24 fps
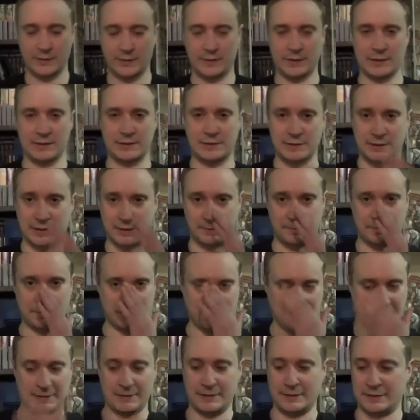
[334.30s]
Next up
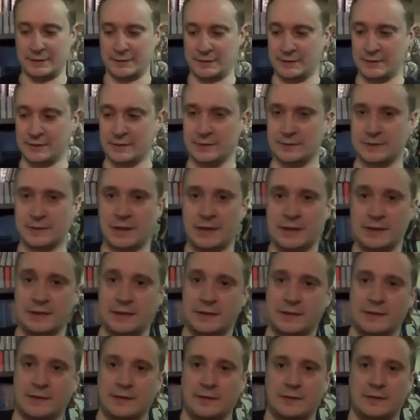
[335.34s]
is
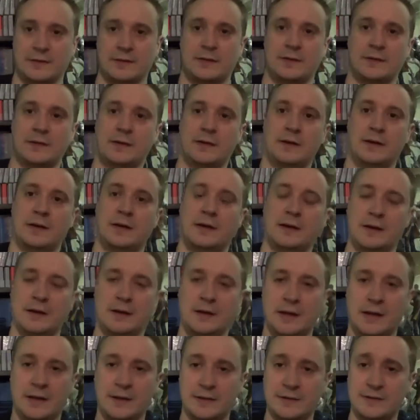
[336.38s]
Ike.
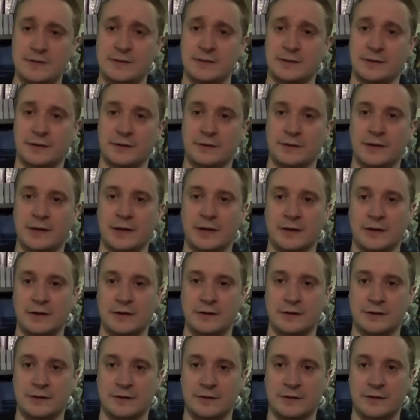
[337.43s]
And this is another
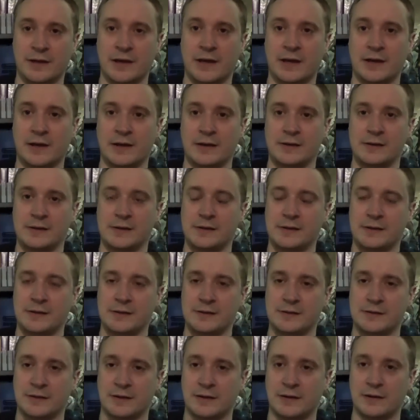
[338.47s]
character that
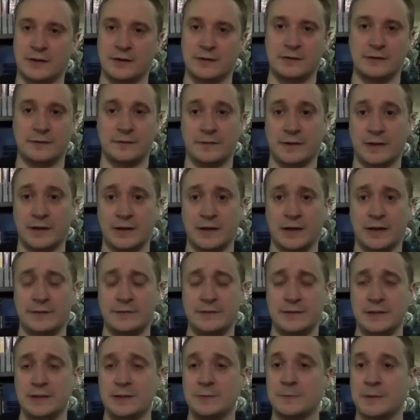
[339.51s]
is hard to find. I've
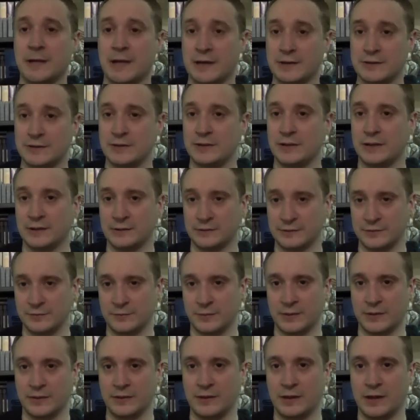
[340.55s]
seen him actually
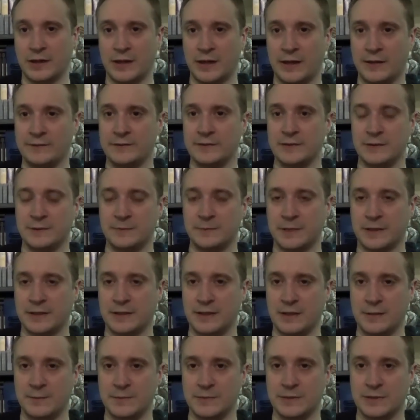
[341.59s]
elsewhere. I have seen him
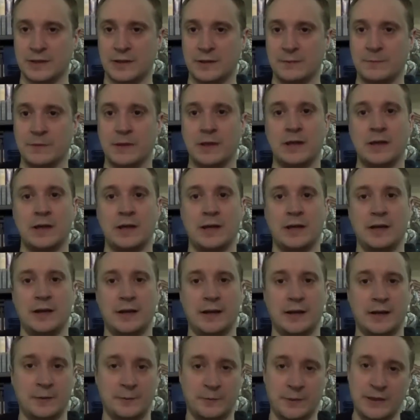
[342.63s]
at GameStop.
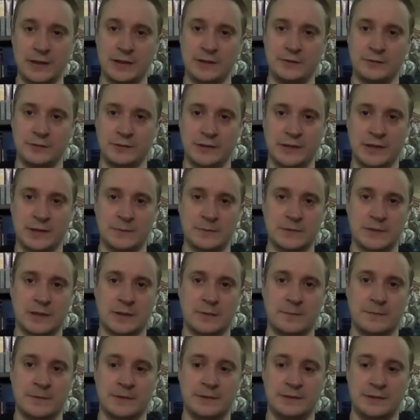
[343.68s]
And I went into a
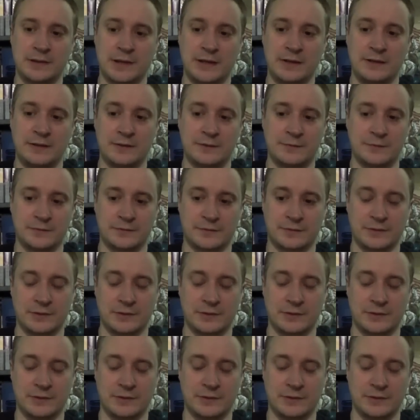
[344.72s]
GameStop the day this was